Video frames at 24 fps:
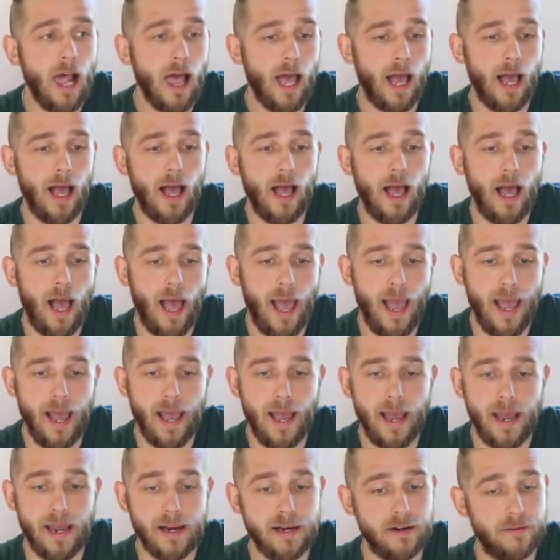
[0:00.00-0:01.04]

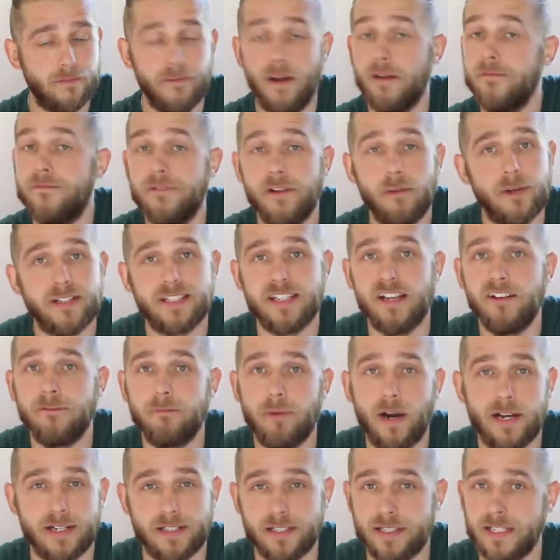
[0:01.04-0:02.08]
and film myself
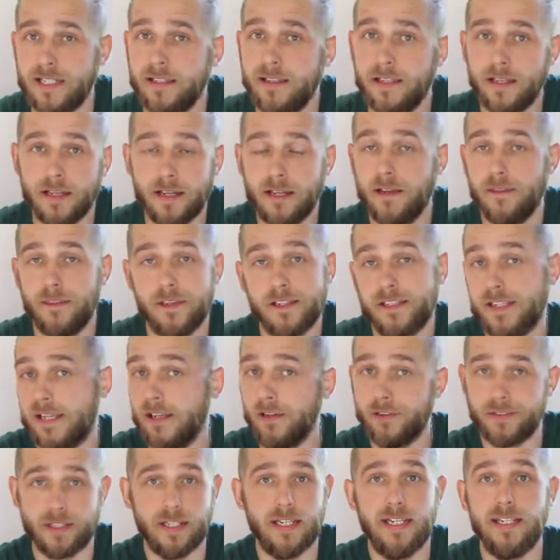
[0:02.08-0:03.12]
practicing the
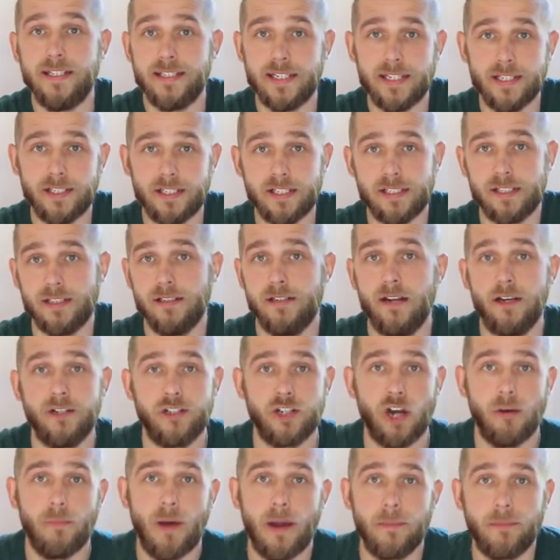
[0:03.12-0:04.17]
skills that he teaches and
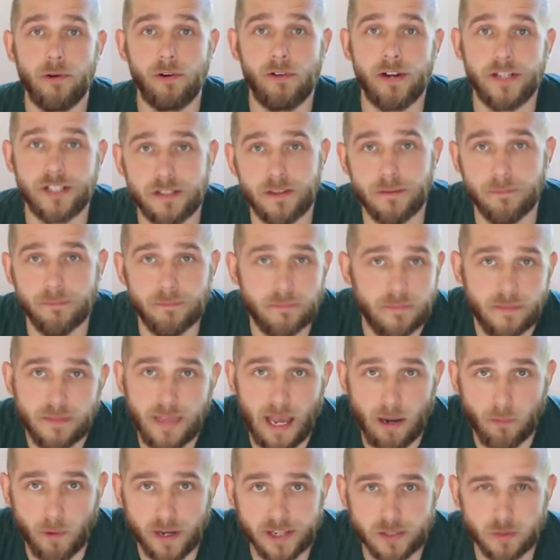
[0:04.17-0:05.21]
show my progression that way.